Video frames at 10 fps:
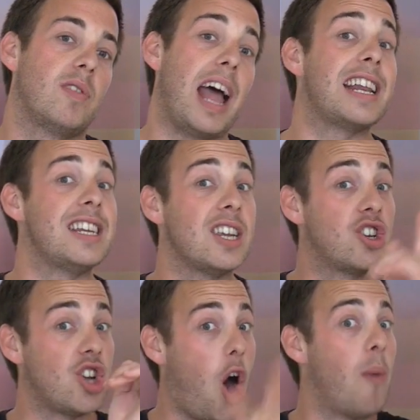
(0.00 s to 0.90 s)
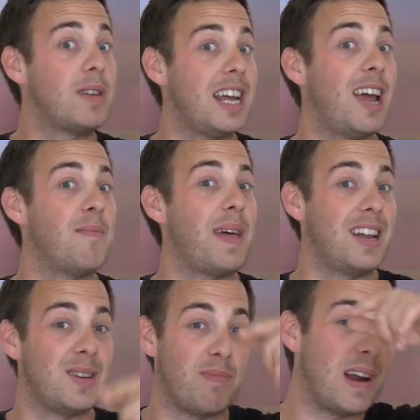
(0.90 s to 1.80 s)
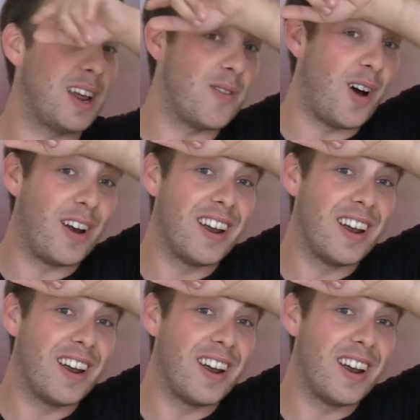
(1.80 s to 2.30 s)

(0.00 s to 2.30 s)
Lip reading: That is a top tip. That's a brilliant one.